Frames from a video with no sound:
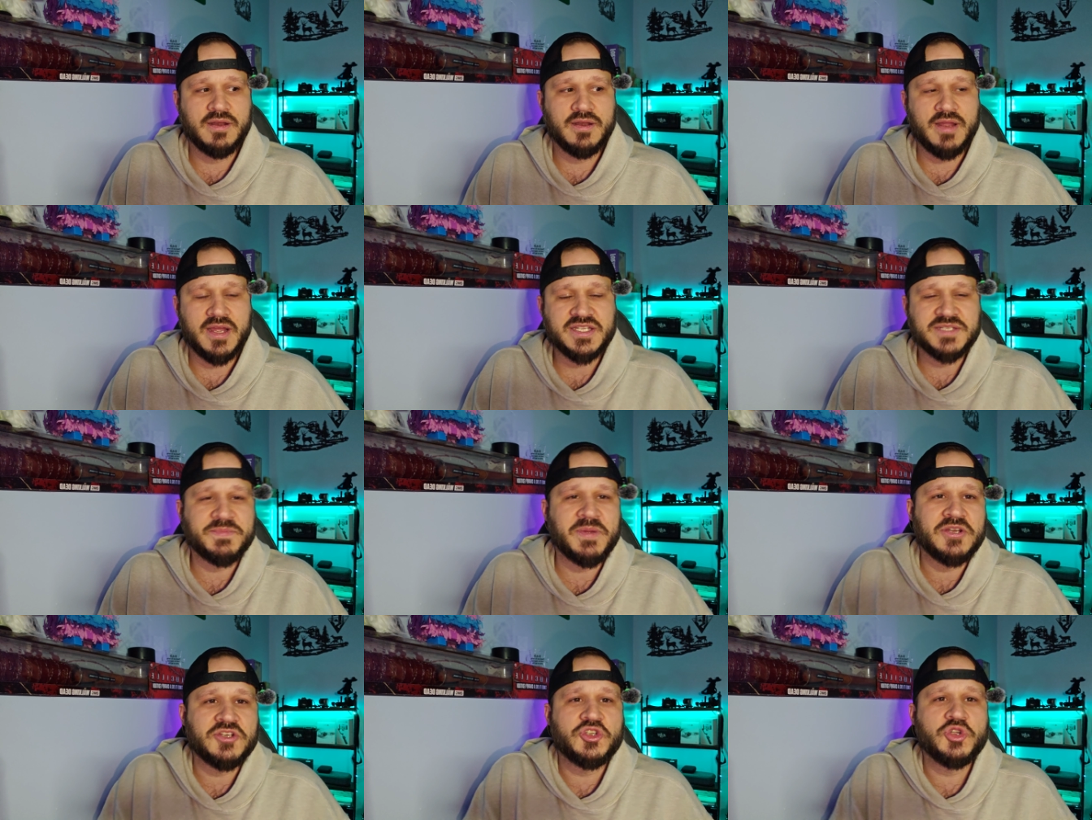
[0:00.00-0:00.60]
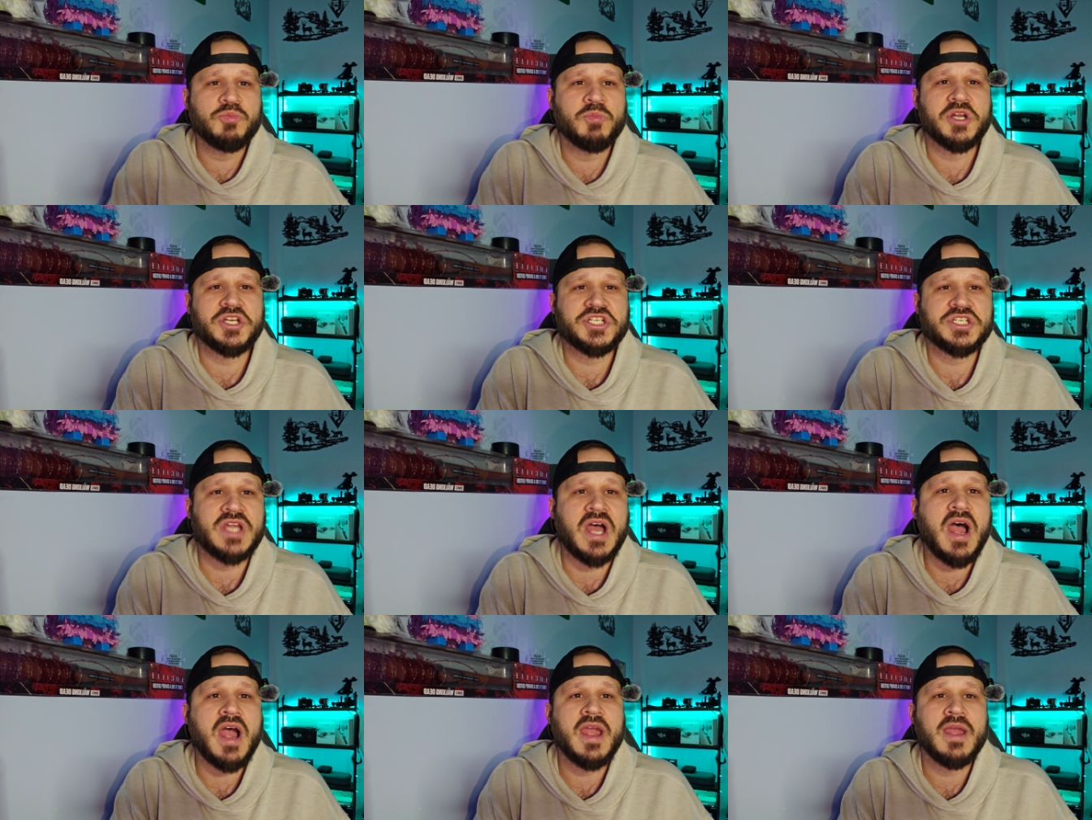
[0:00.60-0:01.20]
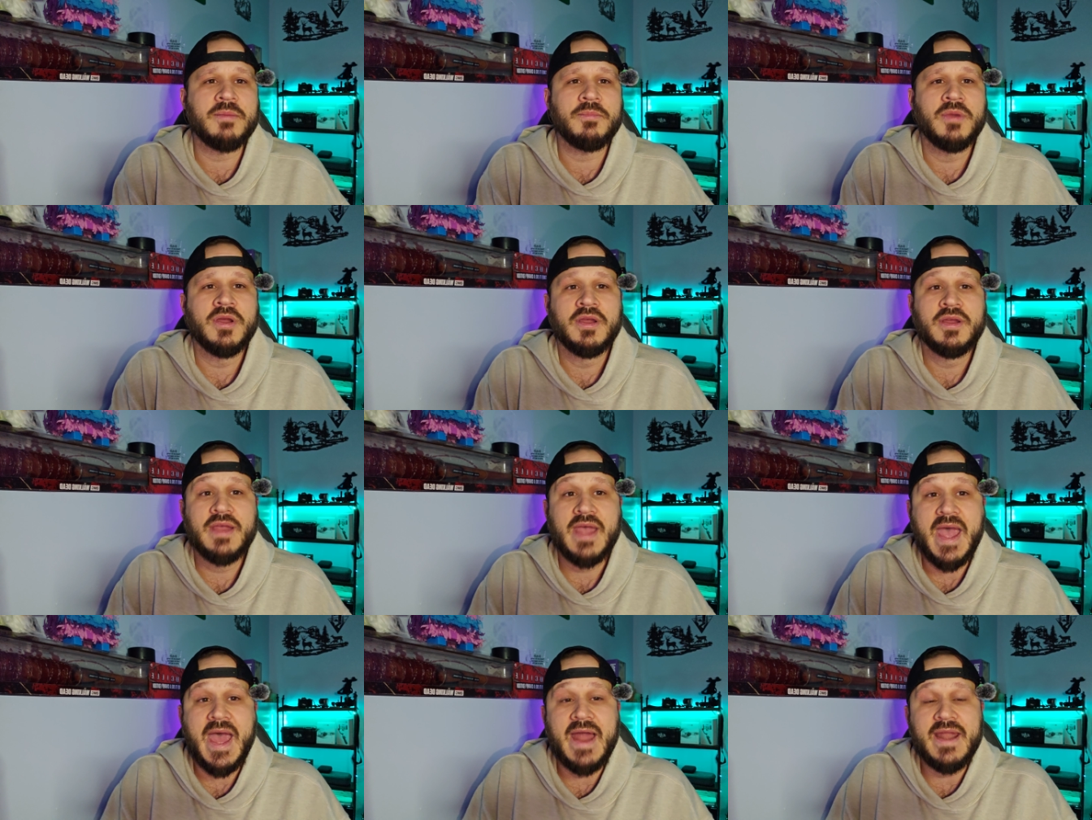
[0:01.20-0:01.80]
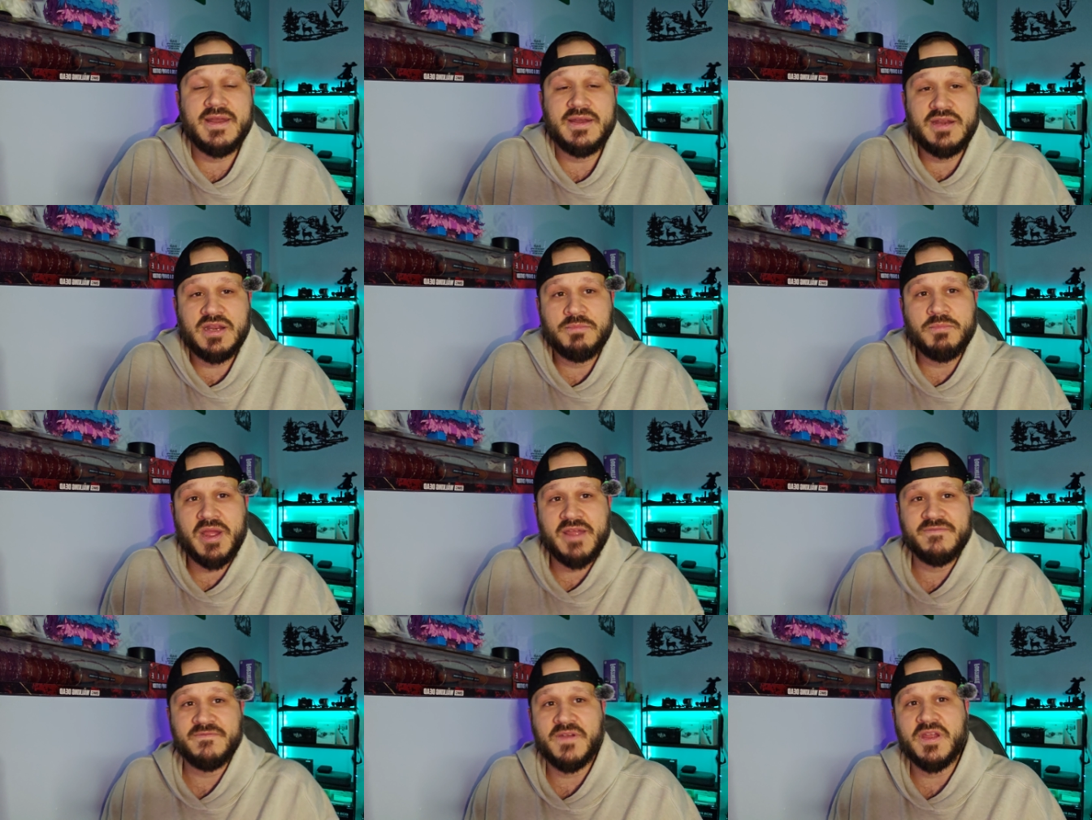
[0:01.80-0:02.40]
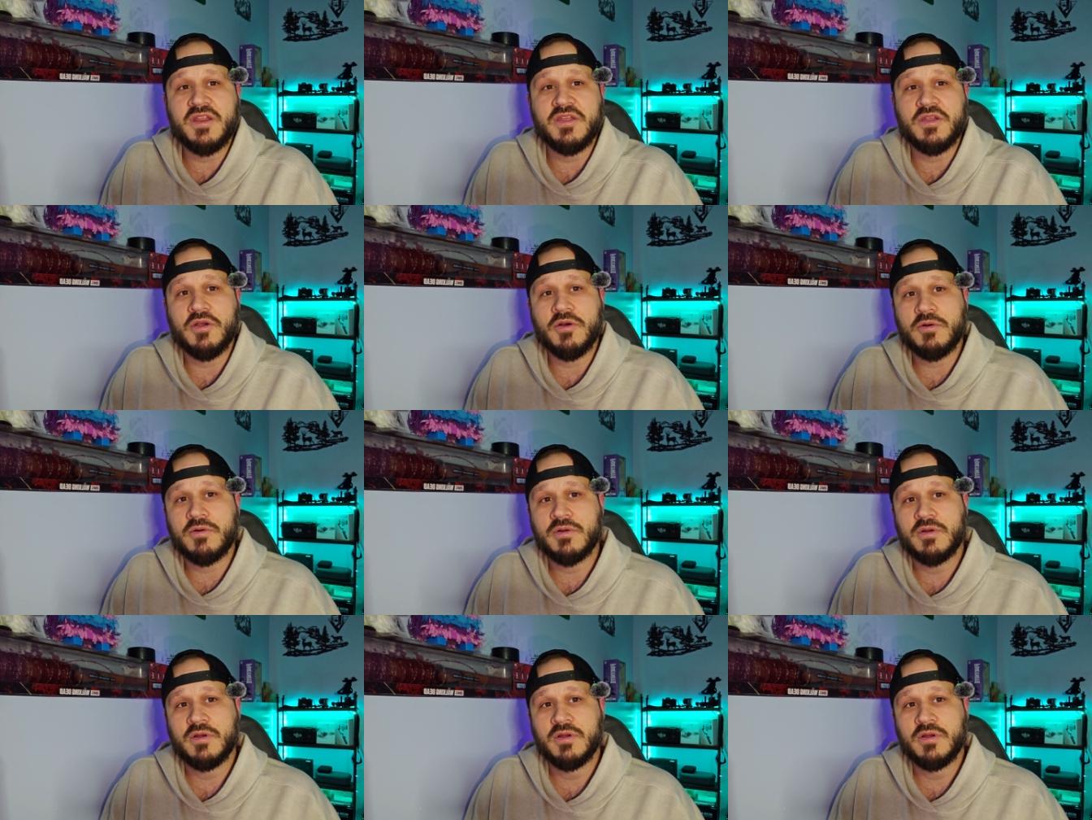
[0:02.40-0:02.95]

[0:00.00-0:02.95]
I spent too much time editing my video.